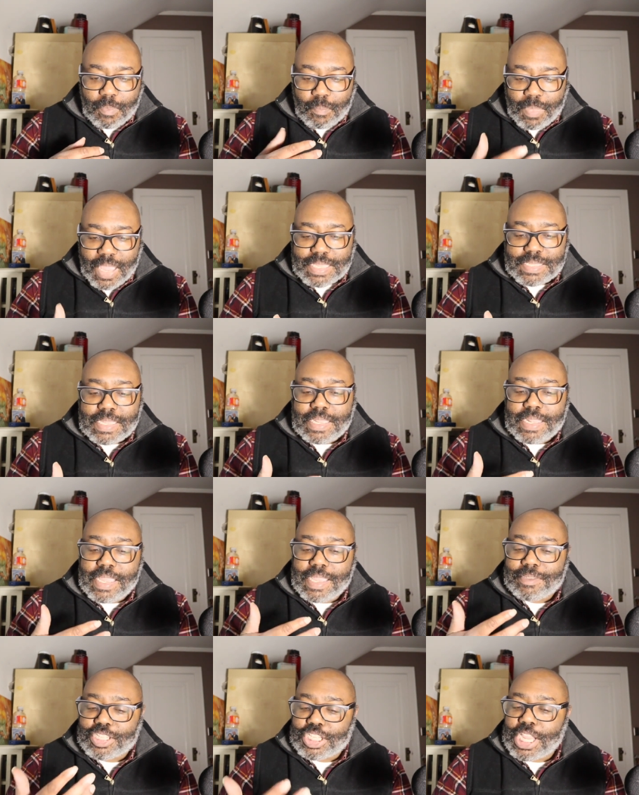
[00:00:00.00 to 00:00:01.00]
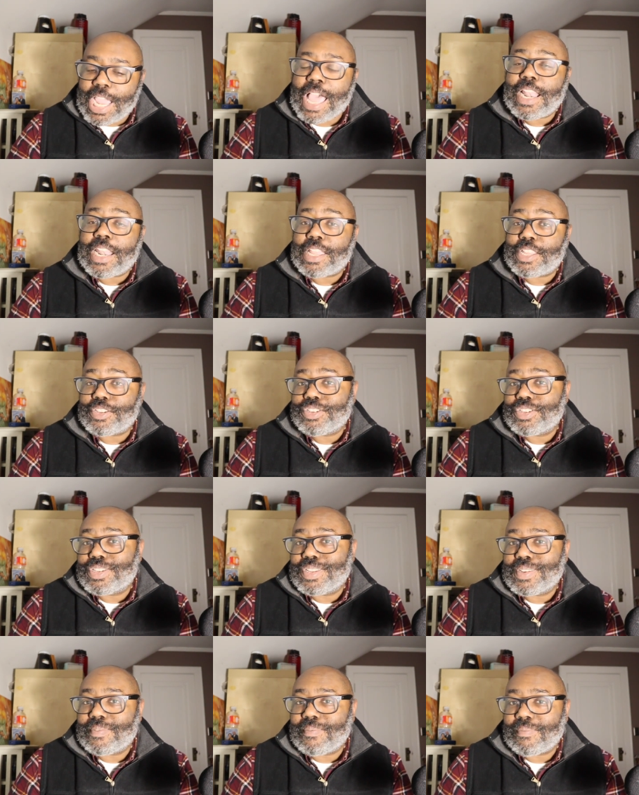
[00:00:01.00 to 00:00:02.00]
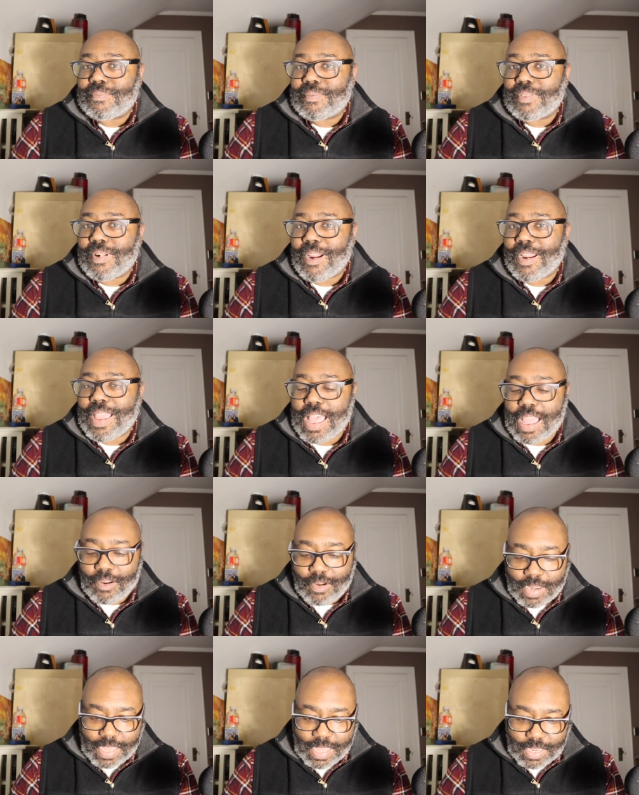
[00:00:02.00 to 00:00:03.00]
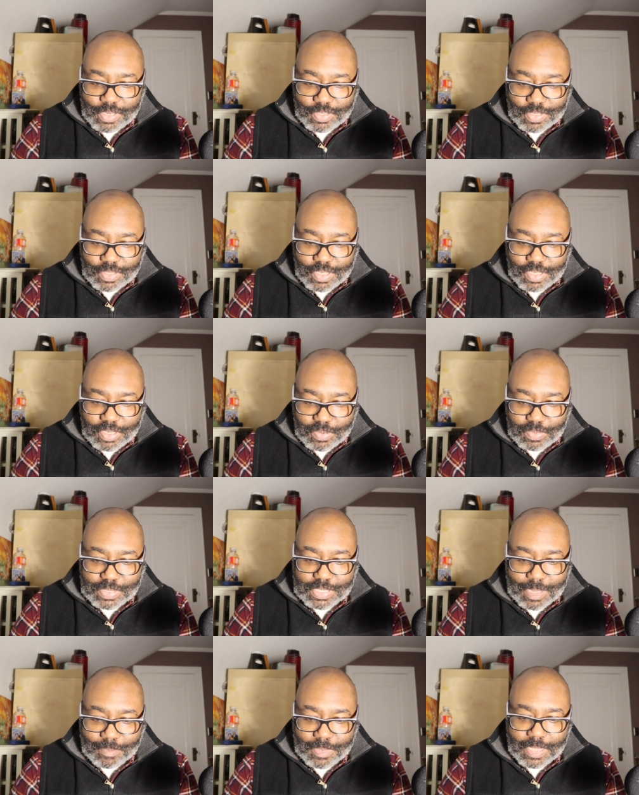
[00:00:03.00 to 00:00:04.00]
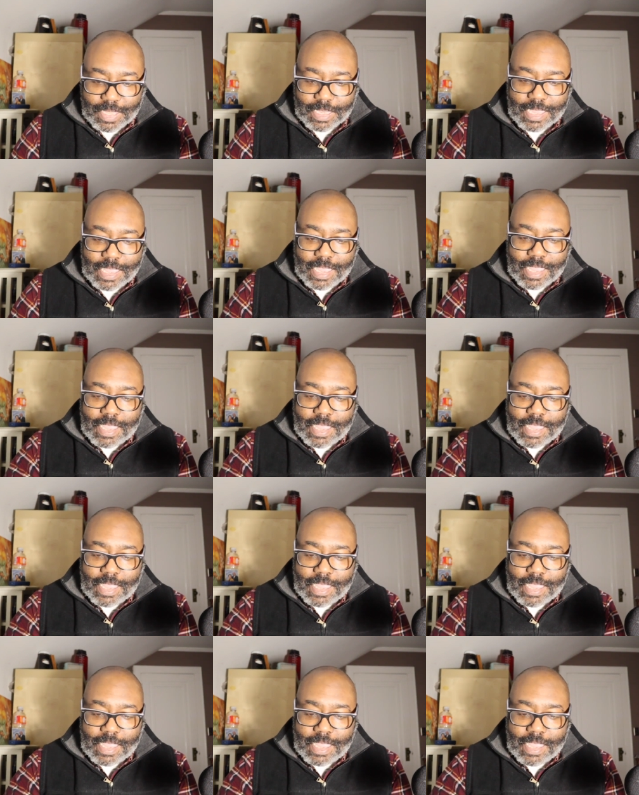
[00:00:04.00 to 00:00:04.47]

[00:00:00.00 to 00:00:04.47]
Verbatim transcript: basically challenged our congregation to do something.